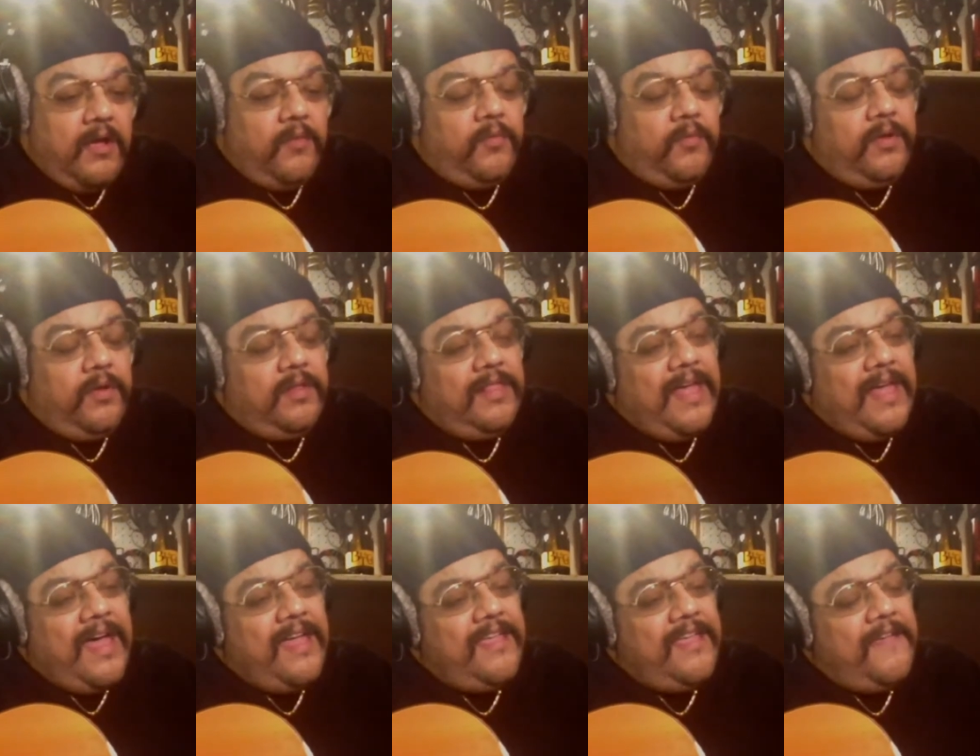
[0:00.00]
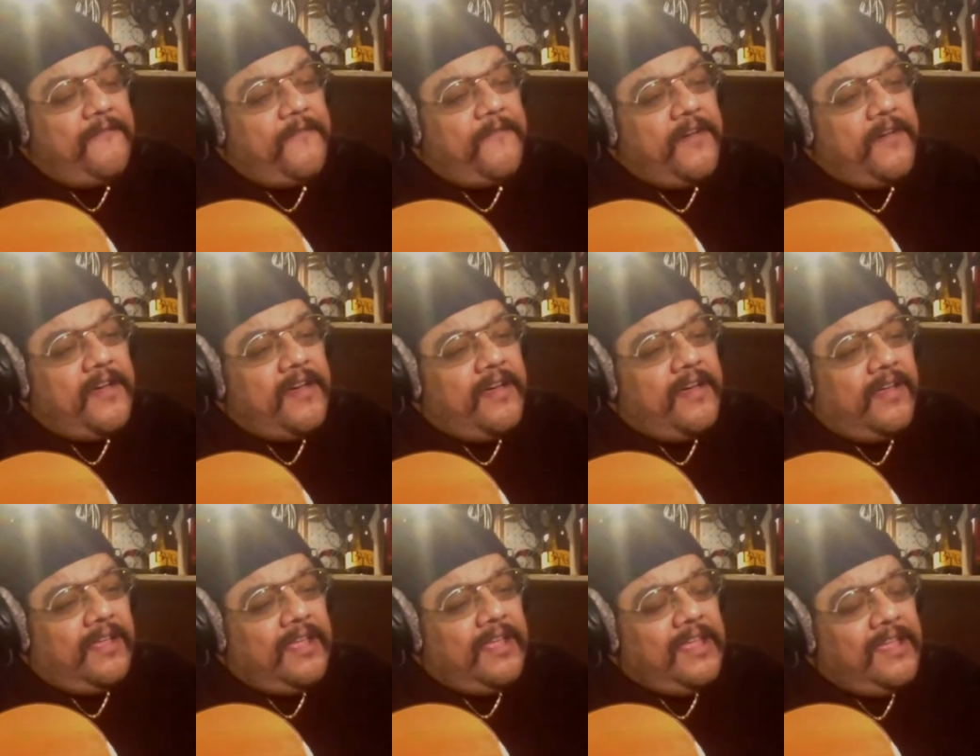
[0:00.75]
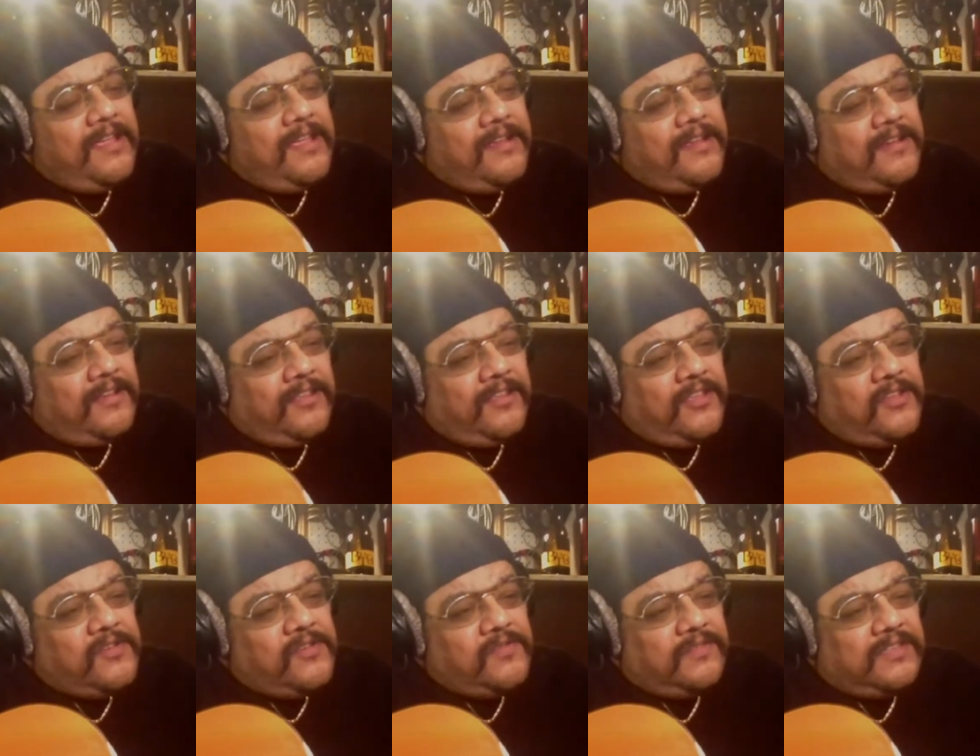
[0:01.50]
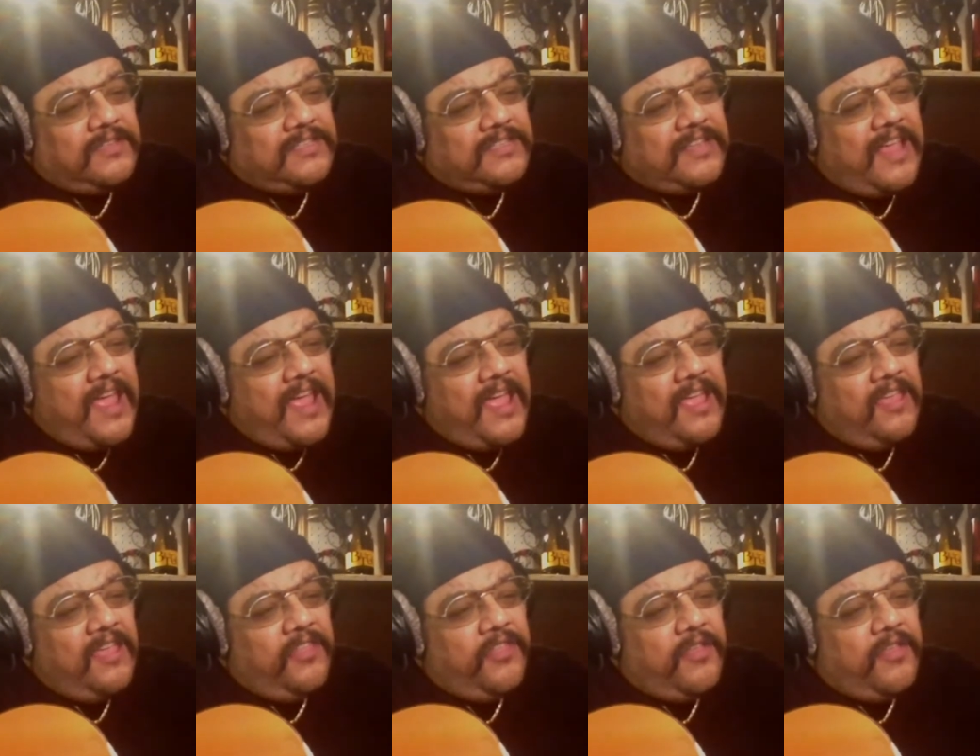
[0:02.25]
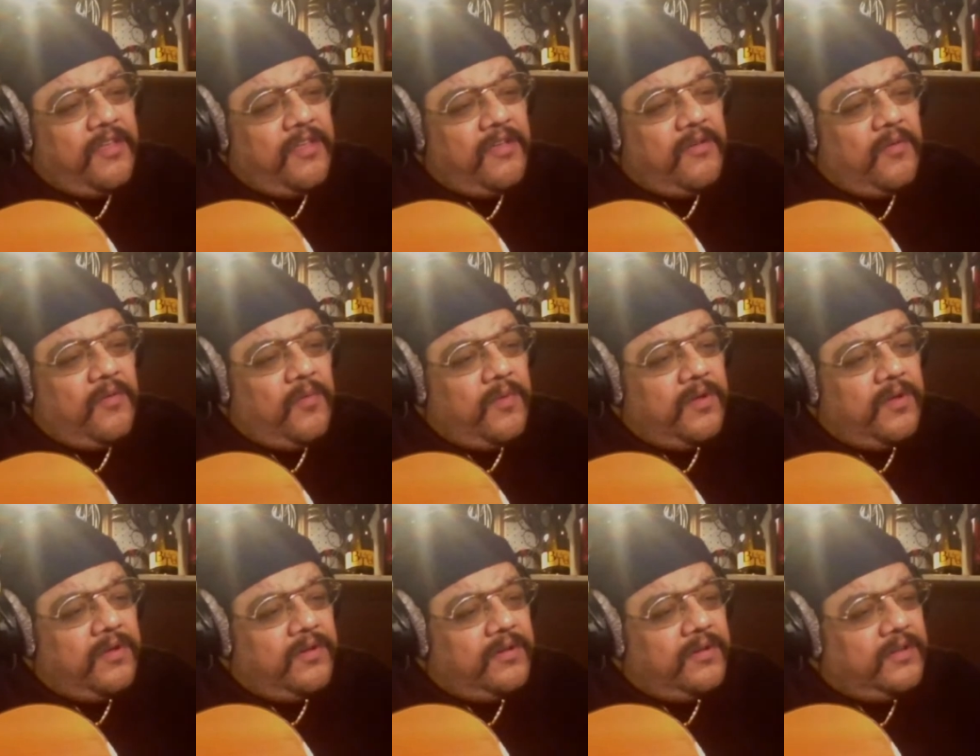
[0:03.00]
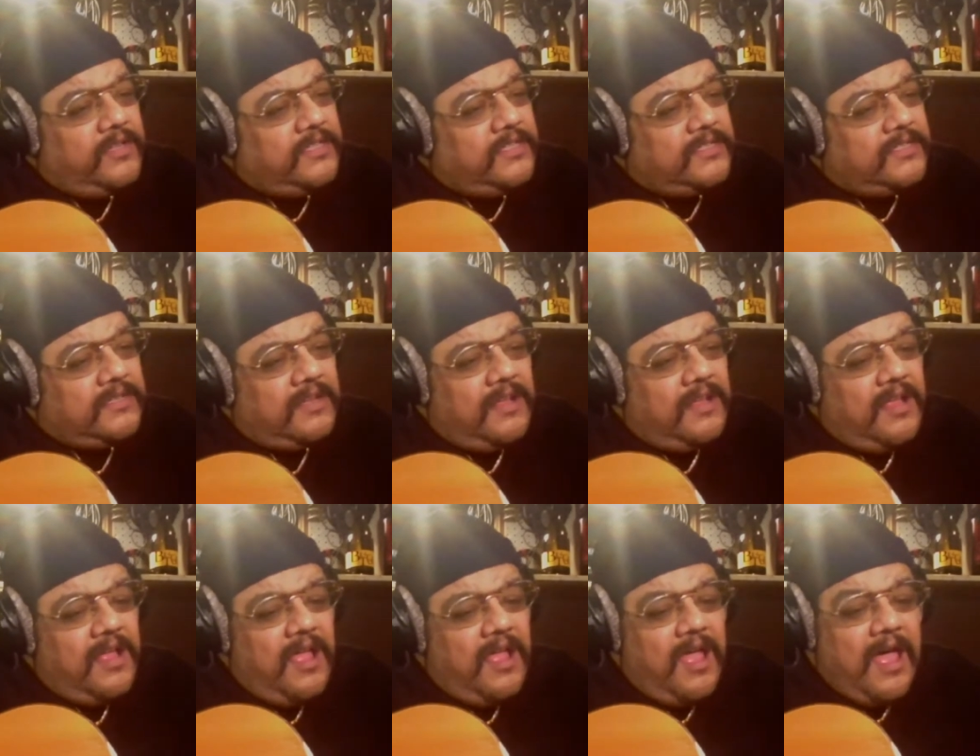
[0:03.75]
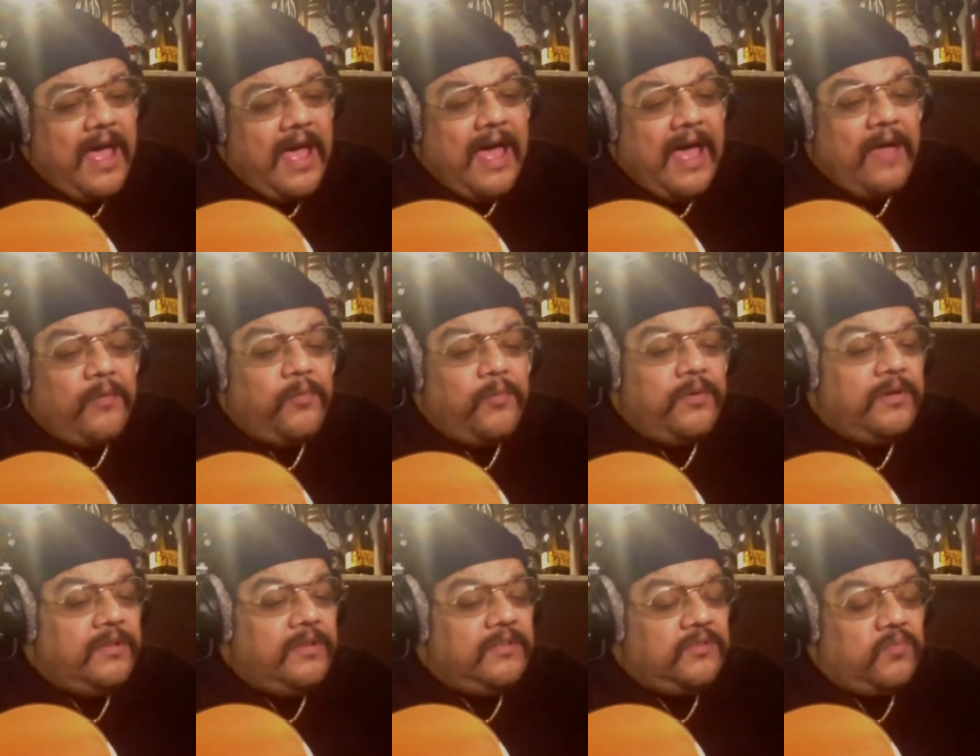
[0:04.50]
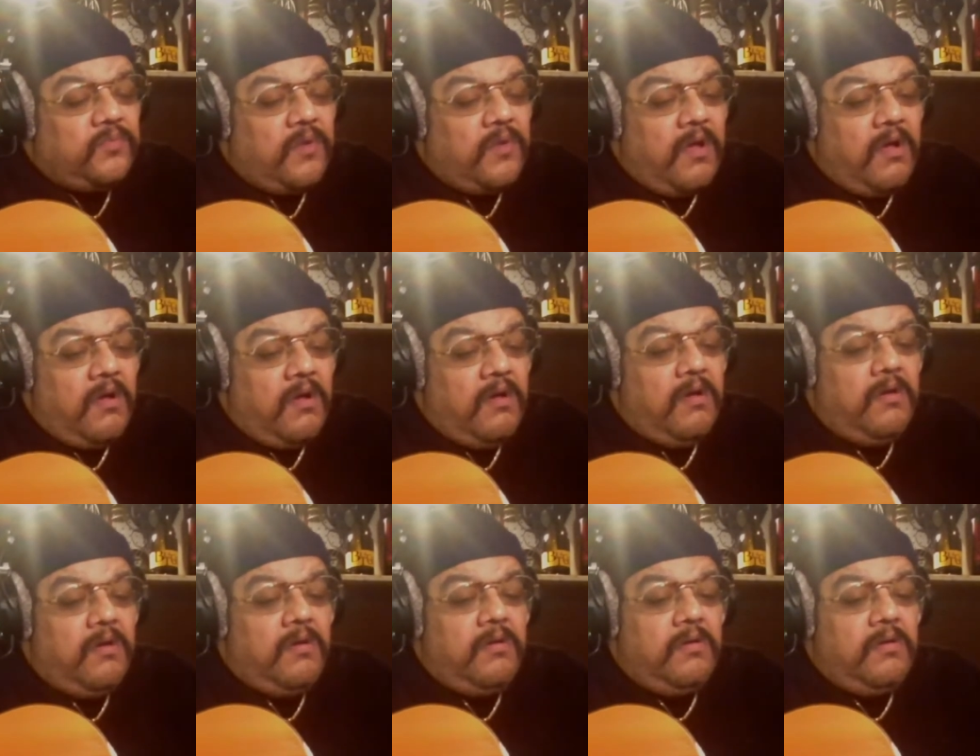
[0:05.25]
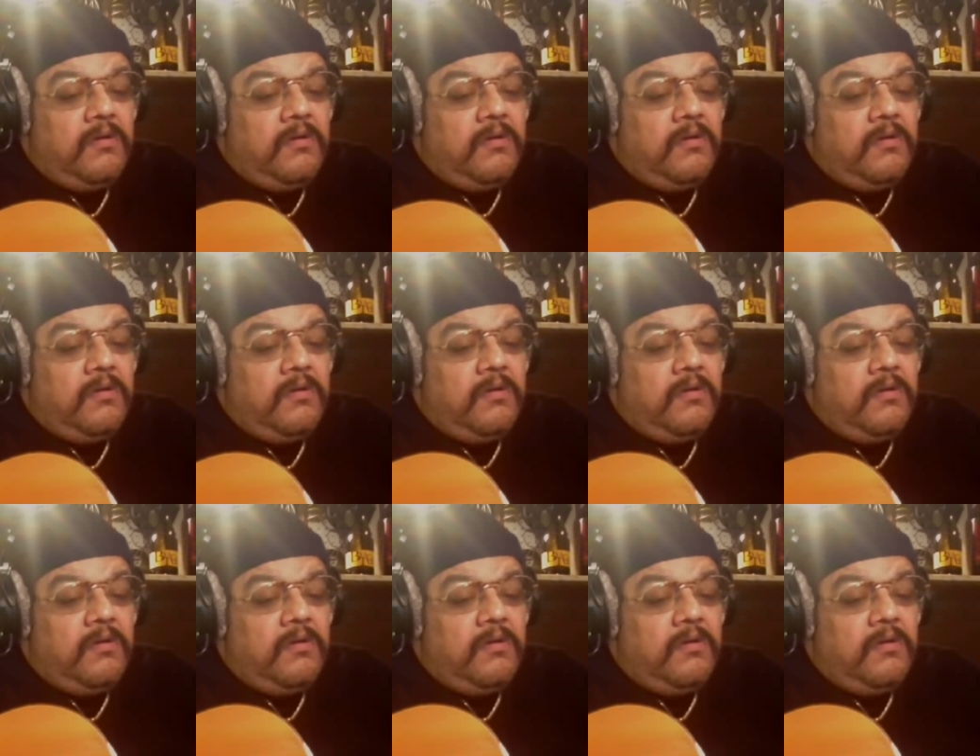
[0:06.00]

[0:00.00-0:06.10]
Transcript: Will I ever hear you say the words, I was wrong?